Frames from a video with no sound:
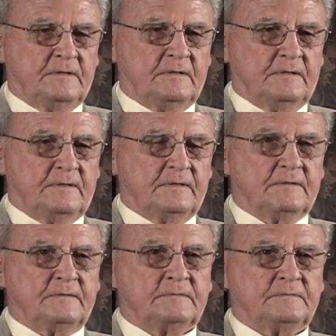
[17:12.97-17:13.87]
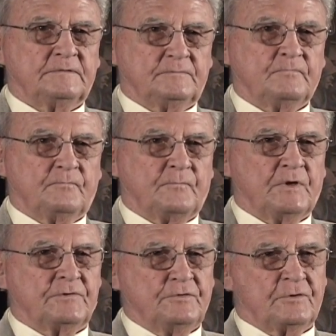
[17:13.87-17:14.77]
Some of the observers weren't a
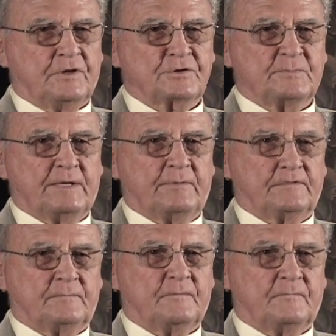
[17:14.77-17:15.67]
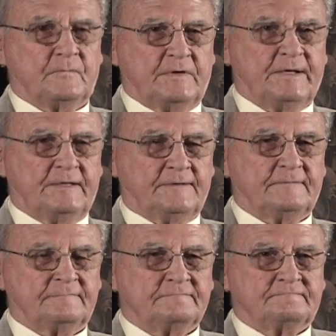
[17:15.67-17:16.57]
little too close, all that maybe. far away, yes. Yeah.
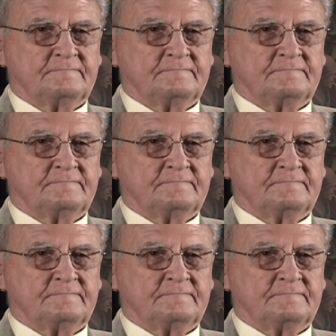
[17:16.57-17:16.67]
yeah.